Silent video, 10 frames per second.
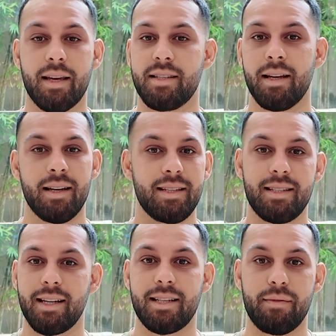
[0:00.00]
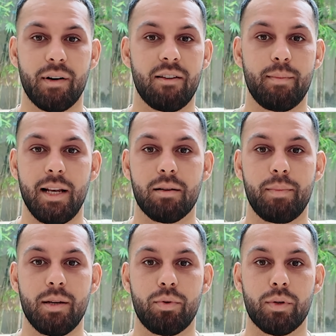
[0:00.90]
There's 65 million
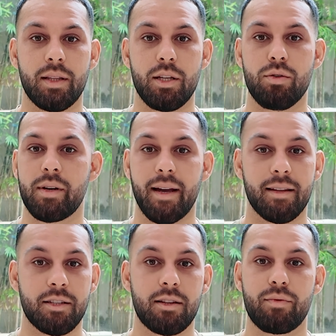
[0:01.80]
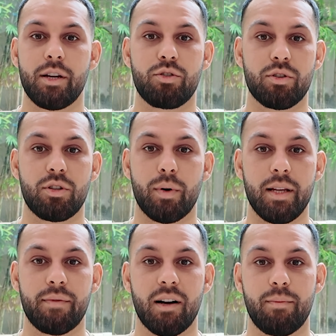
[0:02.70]
people in the UK, there's
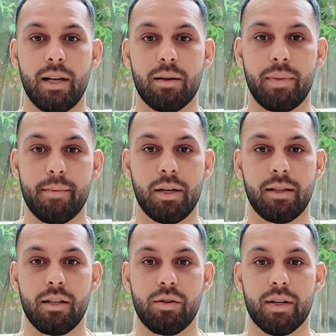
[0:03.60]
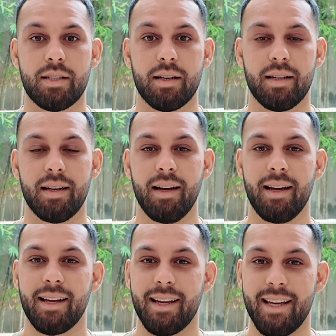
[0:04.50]
325 million people in the USA.
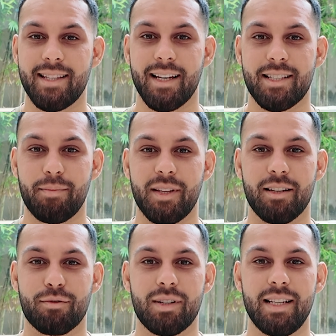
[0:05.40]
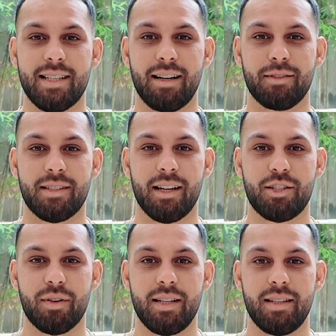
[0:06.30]
Is that something that really sounds
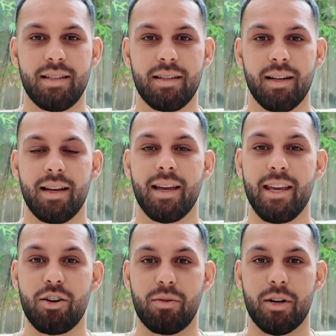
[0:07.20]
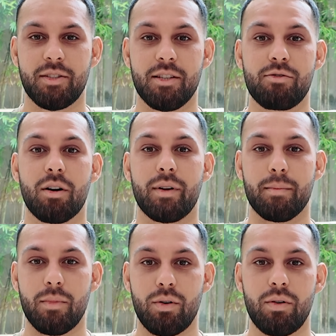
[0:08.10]
saturated? E-commerce is
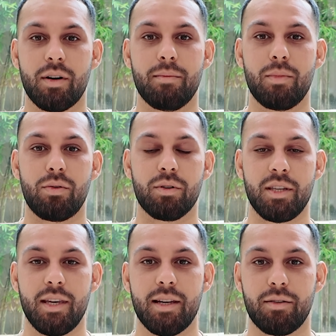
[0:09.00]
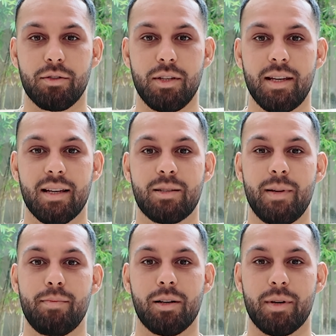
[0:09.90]
growing more and more year on year as
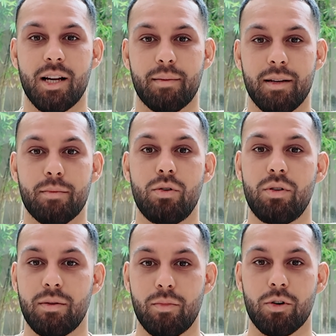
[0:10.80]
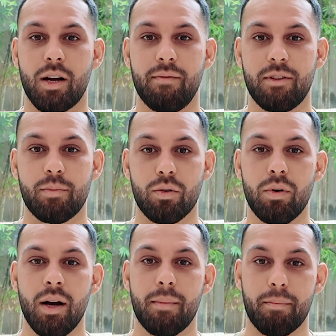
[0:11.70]
people are becoming more and more comfortable
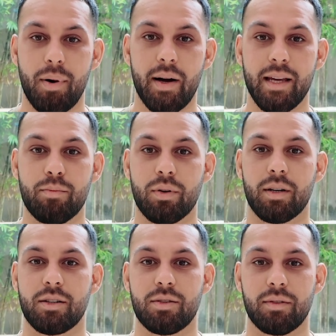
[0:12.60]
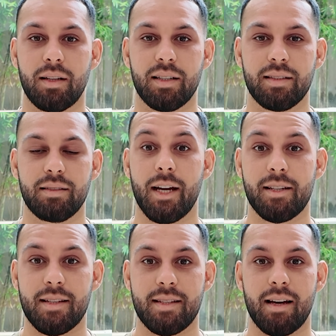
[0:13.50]
buying products online. That
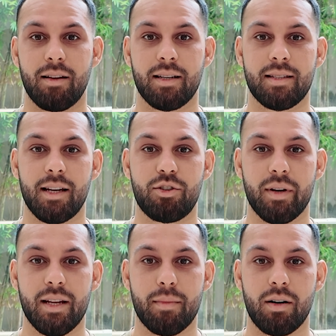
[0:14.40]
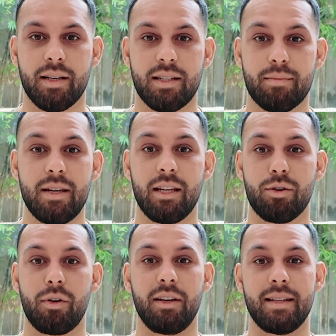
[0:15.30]
doesn't sound like a saturated market to me, and
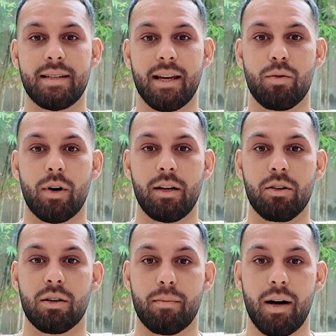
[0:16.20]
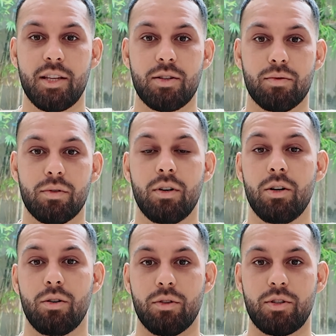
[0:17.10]
you only need to take one look at my store
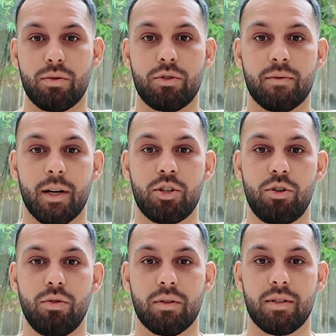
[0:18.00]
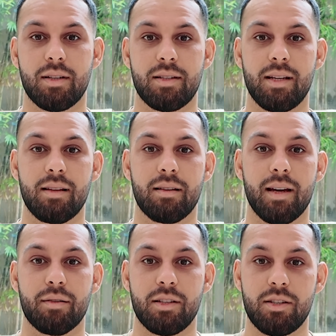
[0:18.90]
or the stores of my students to see that
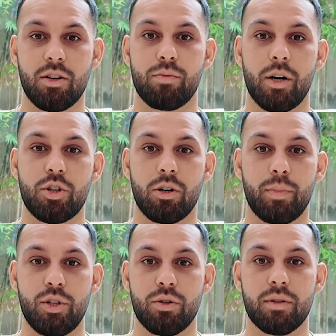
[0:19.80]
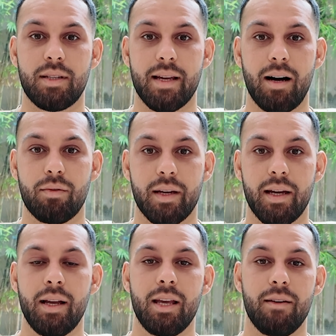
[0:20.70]
there is so much opportunity out
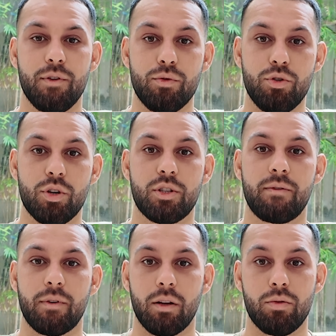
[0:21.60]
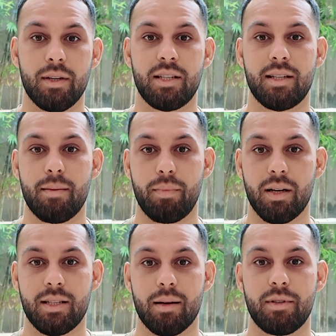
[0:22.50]
there if you just follow this
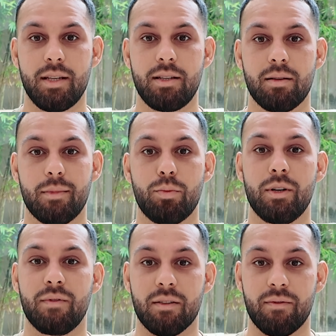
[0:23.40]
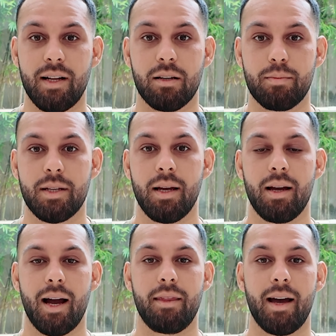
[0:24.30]
step-by-step system that we've developed
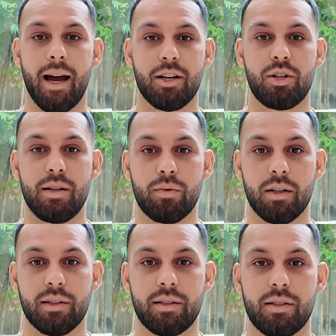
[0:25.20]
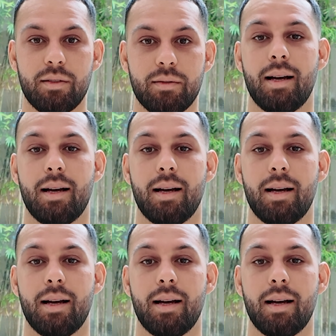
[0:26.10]
and that actually works.